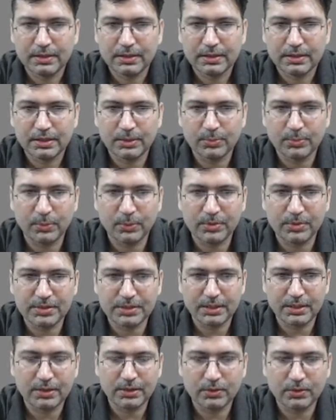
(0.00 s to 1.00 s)
the
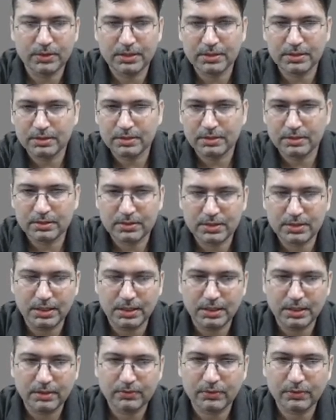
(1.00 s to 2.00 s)
permission, you can
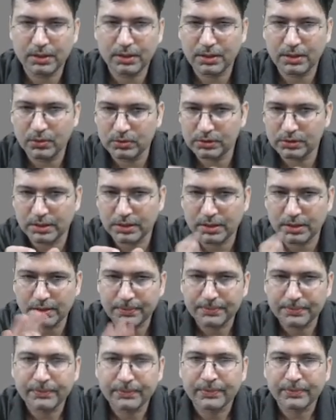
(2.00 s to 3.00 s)
see for user
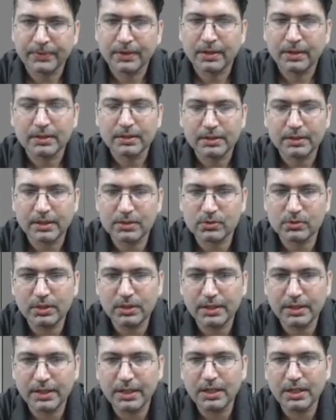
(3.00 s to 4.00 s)
there is only
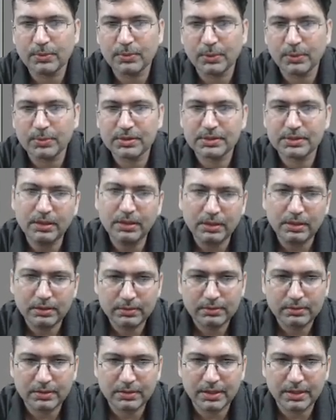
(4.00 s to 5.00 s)
read permission,
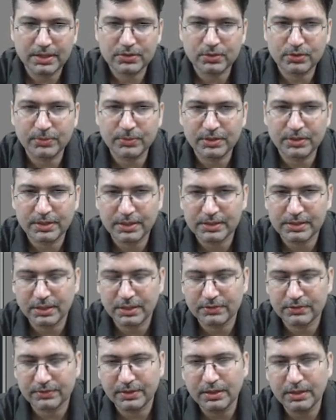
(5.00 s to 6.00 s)
rest of the things has
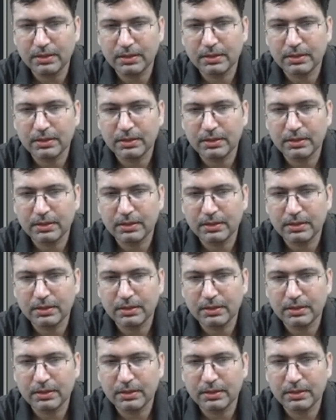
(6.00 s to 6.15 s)
been